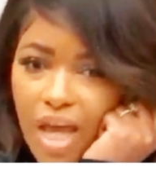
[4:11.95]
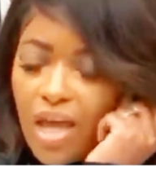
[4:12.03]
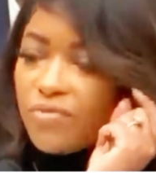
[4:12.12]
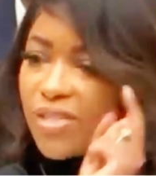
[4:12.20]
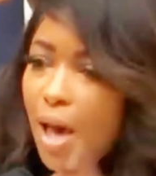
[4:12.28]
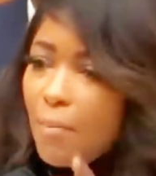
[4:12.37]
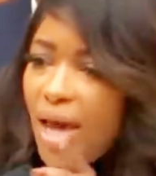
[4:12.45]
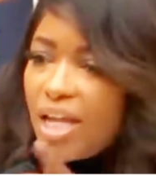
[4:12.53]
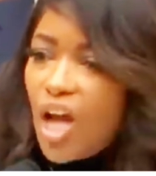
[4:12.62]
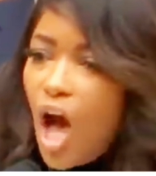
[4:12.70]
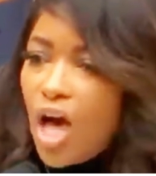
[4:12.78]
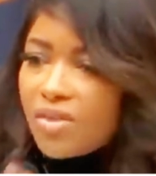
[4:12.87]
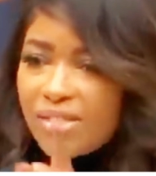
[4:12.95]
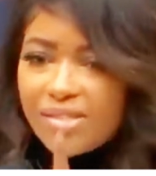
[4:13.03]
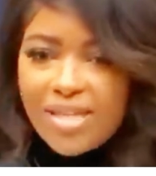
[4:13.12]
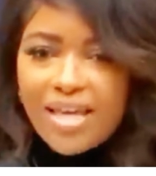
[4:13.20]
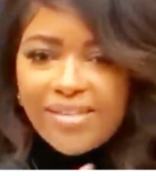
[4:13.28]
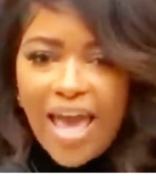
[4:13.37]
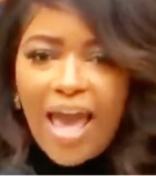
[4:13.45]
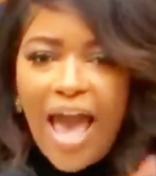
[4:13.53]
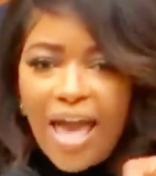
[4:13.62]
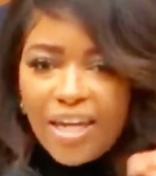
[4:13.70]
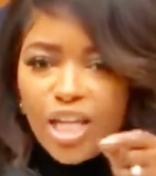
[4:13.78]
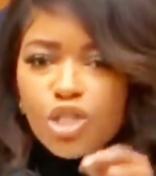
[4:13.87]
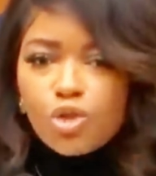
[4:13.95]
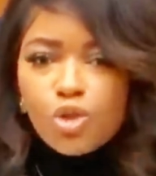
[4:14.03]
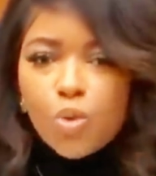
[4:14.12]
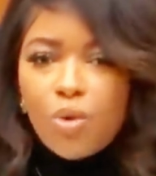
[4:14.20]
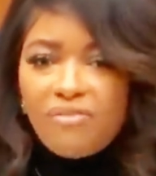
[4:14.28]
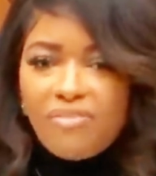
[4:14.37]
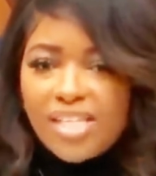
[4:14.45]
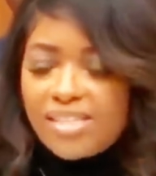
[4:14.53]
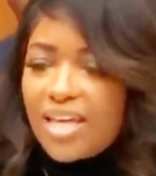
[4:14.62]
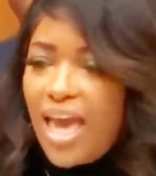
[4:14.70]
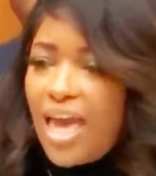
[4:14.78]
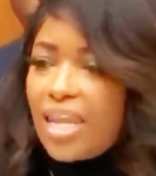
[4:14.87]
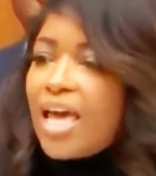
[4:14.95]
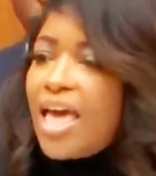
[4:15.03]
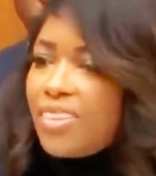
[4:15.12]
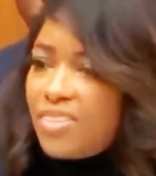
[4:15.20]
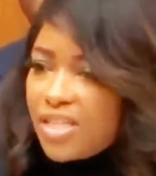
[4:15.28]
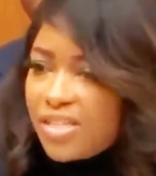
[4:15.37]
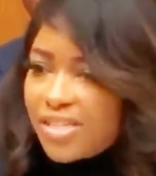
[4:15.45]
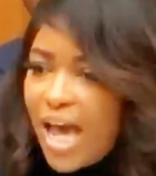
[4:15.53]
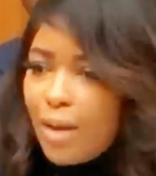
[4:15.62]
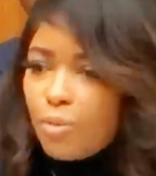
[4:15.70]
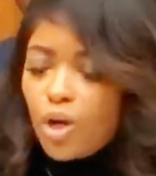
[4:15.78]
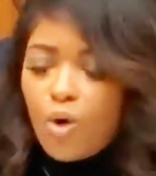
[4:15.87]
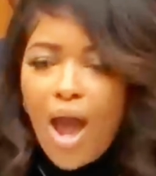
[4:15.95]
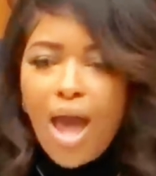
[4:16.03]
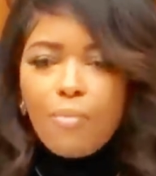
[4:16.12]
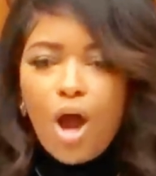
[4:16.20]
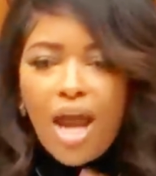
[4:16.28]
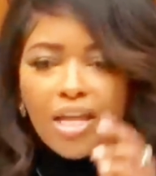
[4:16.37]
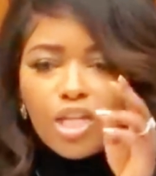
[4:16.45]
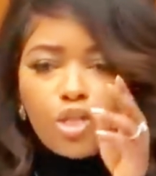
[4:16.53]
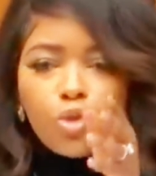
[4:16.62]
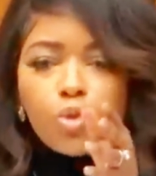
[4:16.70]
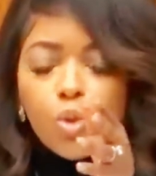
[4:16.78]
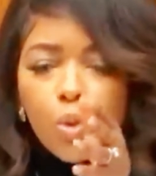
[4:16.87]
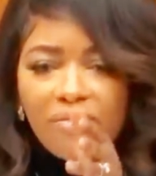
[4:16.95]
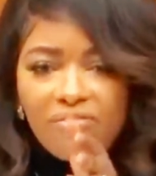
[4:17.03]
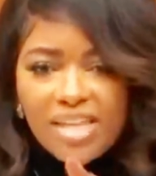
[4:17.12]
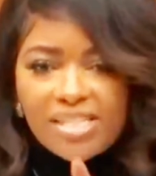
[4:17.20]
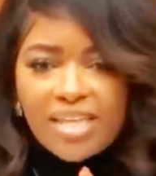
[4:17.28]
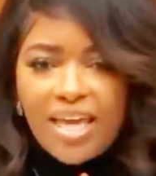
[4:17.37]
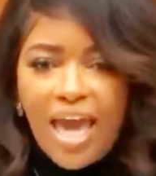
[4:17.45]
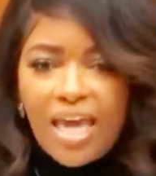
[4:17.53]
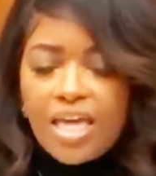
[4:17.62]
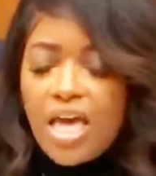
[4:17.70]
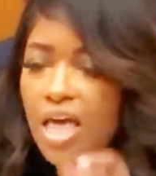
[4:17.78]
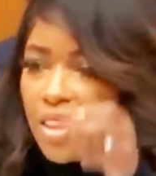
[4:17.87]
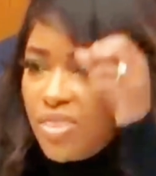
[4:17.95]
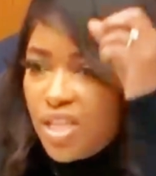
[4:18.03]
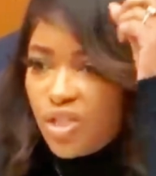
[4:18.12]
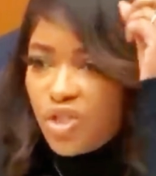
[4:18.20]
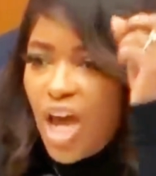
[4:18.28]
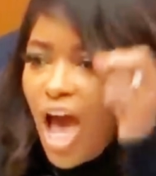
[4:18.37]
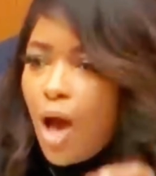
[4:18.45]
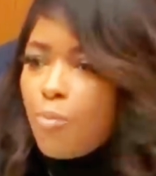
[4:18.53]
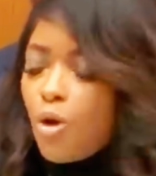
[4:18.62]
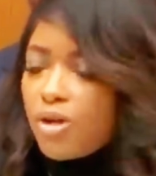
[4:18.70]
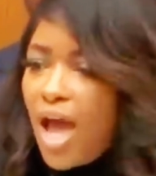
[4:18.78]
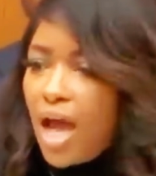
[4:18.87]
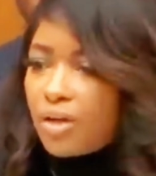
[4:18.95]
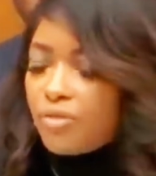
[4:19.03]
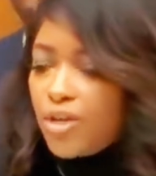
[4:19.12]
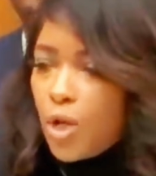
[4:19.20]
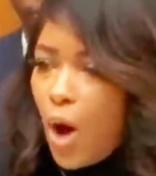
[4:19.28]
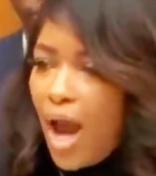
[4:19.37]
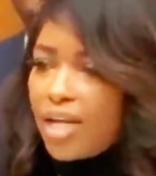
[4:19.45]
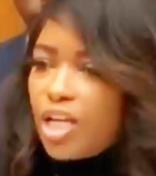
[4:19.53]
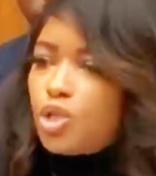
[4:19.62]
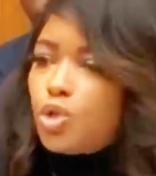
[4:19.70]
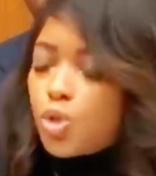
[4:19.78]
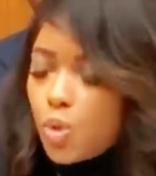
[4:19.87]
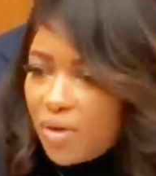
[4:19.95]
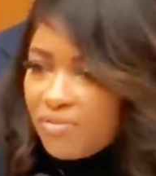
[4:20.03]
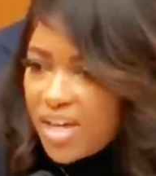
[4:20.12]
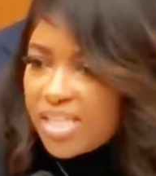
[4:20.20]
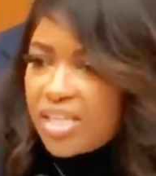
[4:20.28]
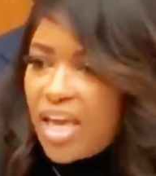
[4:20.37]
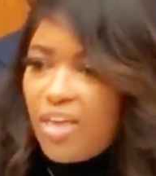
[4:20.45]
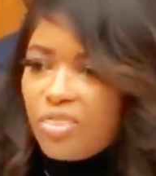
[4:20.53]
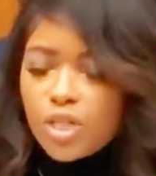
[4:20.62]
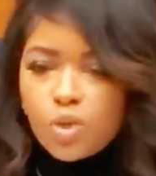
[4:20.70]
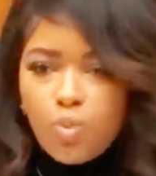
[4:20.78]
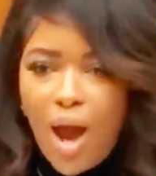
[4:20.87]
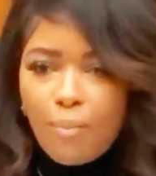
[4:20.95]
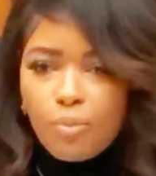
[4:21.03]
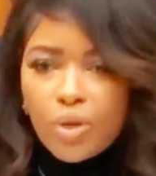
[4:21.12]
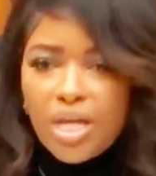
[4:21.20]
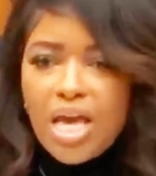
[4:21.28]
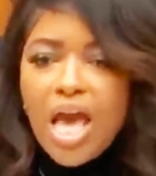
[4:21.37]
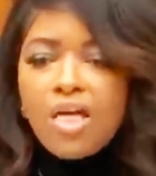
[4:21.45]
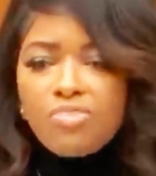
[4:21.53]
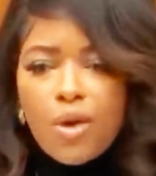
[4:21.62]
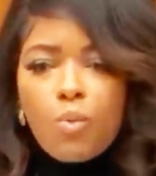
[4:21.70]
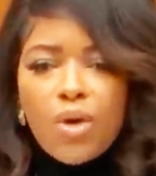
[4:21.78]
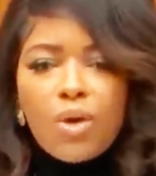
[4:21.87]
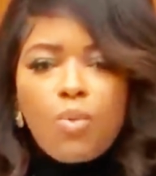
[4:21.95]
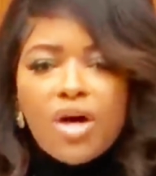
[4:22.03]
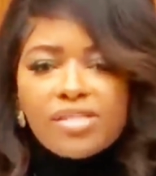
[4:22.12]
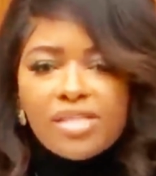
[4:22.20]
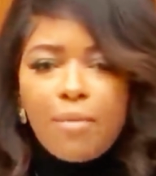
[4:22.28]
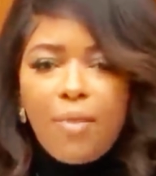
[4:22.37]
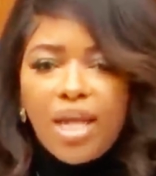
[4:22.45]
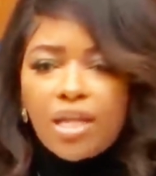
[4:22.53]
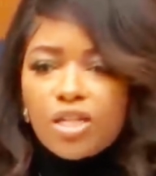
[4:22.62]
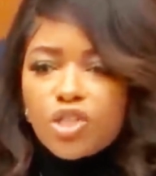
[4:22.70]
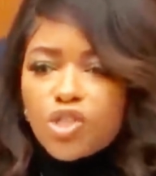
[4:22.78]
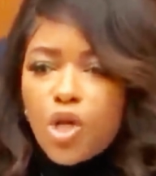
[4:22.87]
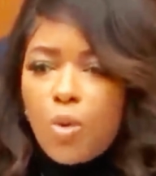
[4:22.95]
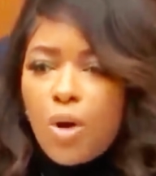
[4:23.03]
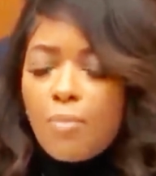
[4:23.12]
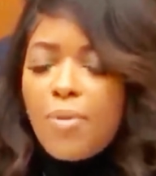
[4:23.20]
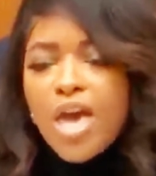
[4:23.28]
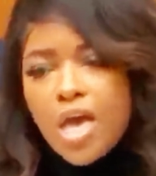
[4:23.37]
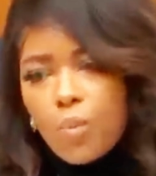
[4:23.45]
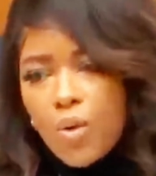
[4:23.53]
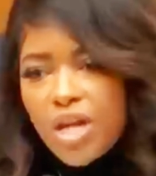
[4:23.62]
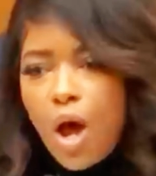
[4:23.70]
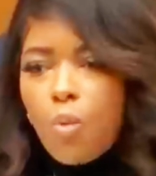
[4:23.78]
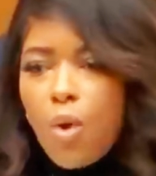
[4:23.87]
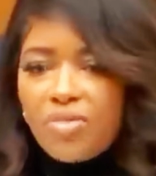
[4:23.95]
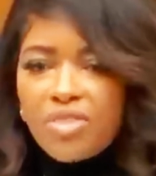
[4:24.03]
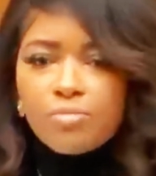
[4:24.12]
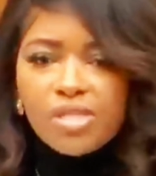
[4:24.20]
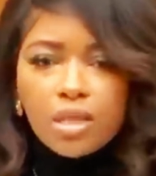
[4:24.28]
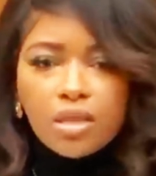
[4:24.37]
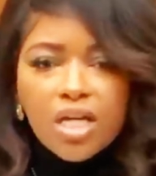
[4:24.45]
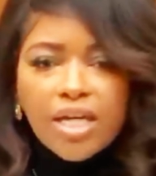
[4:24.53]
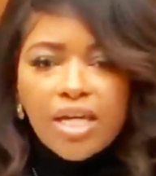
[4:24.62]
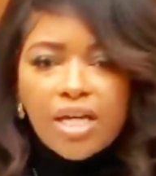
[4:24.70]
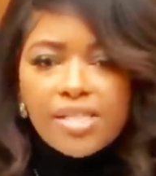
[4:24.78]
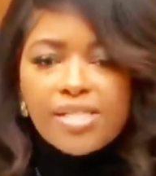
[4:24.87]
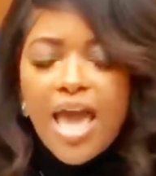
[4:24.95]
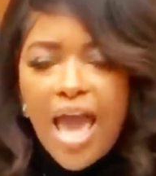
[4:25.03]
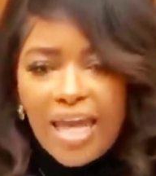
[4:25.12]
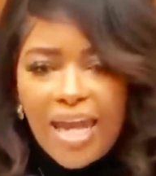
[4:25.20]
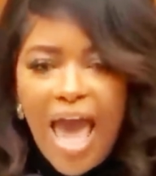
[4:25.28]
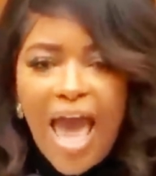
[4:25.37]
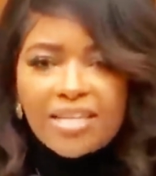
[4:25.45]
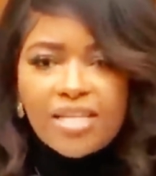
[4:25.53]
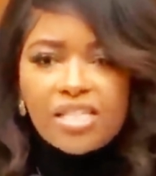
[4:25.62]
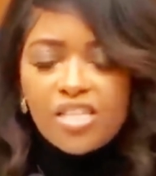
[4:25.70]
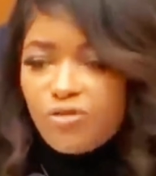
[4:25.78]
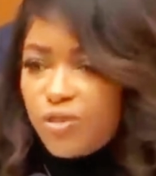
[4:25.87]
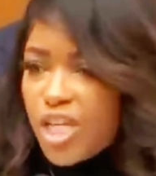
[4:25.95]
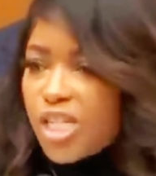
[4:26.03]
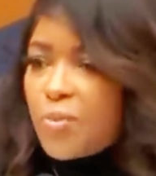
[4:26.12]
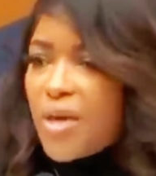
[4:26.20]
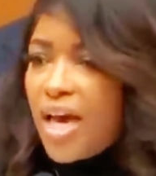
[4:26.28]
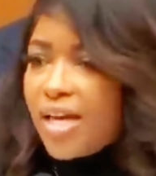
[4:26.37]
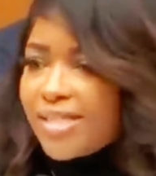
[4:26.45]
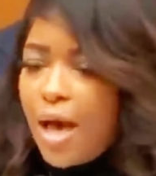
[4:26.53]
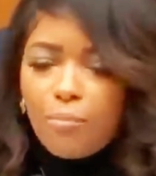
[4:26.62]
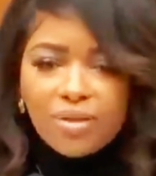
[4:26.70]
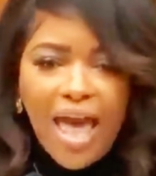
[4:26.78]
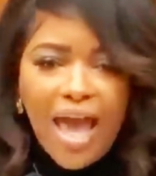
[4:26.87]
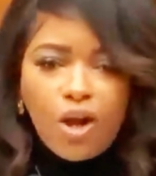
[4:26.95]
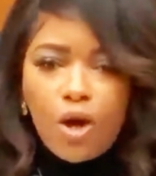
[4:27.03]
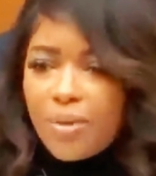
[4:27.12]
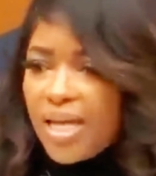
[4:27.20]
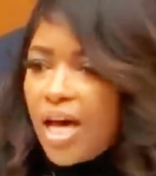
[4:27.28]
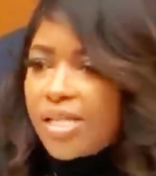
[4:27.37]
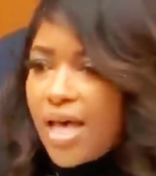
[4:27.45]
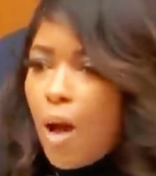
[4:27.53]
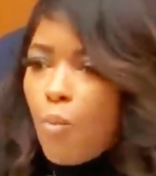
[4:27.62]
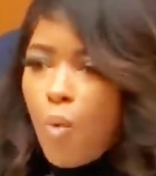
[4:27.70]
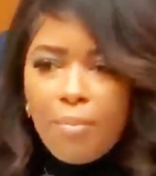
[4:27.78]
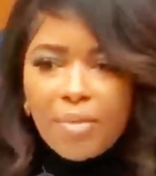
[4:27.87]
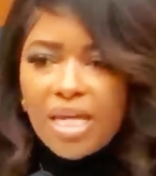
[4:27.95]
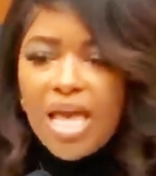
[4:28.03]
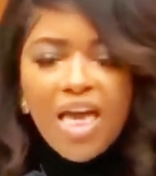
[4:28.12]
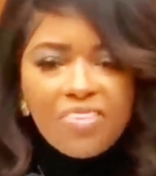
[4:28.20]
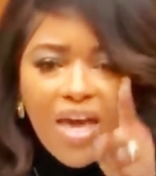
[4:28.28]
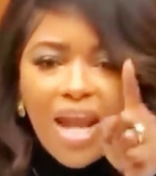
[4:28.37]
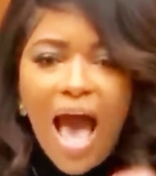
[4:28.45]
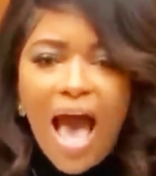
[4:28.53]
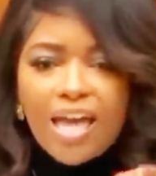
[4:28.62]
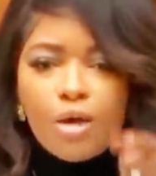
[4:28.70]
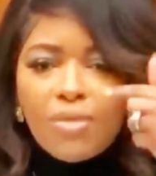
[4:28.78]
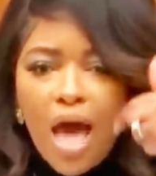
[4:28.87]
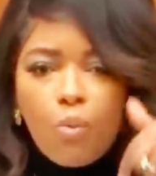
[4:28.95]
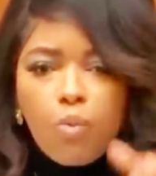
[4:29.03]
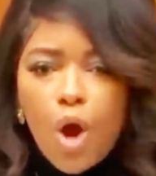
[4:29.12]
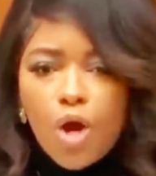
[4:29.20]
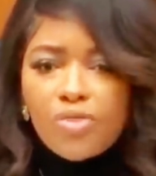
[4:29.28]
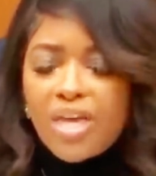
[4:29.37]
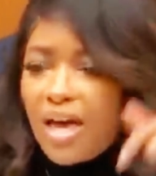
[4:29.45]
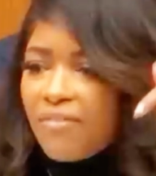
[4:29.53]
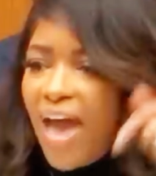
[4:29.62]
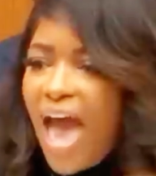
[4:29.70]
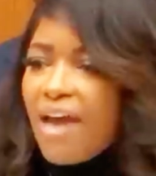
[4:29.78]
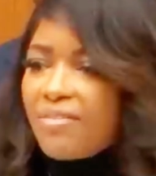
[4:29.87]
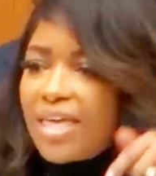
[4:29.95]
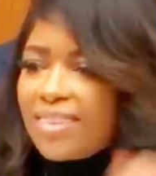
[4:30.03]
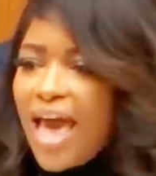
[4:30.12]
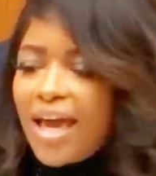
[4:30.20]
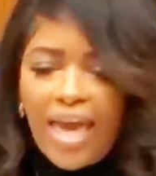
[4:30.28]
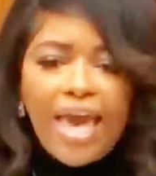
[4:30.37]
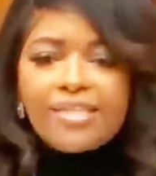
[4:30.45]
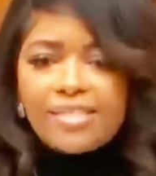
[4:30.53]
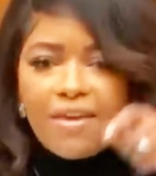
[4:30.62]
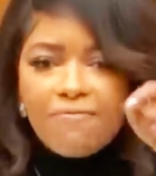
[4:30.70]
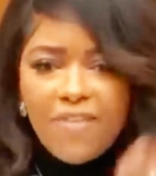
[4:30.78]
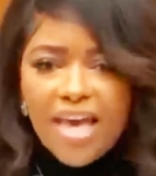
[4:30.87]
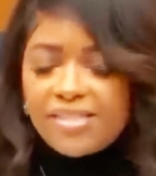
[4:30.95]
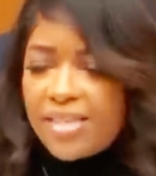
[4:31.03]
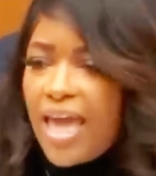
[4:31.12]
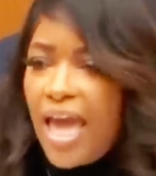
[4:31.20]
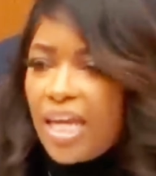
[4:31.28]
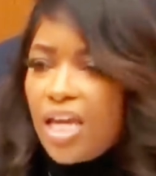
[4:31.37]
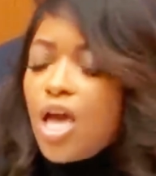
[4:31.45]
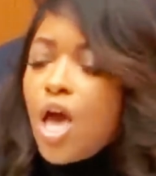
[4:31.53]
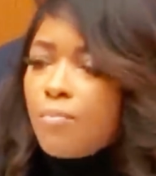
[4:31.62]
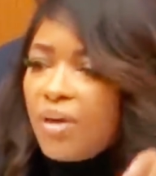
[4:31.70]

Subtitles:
If somebody calls and says, hey, I need you to investigate this cyber crime, or I need you to investigate this child pornography, or I need you to investigate this robbery, then we want somebody to show up, and we don't want them to look at us and act as if just because I'm black or because I'm woman, that I am not worthy of having that case investigated,